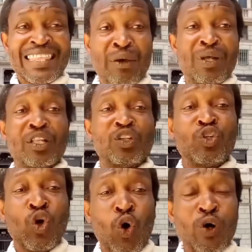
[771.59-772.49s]
They will
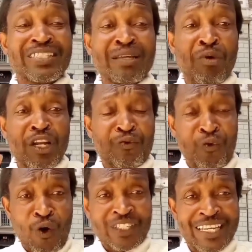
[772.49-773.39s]
use demonic
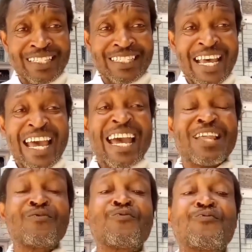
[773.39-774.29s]
forces,
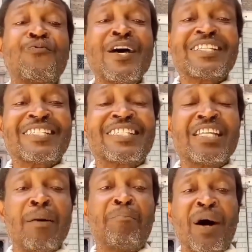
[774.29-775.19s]
infest
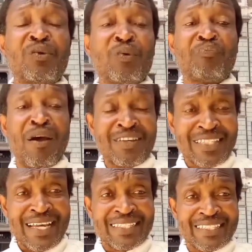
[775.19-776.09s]
your body with
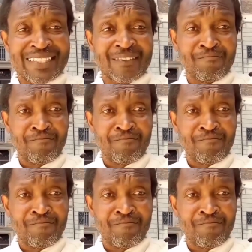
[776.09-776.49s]
parasites,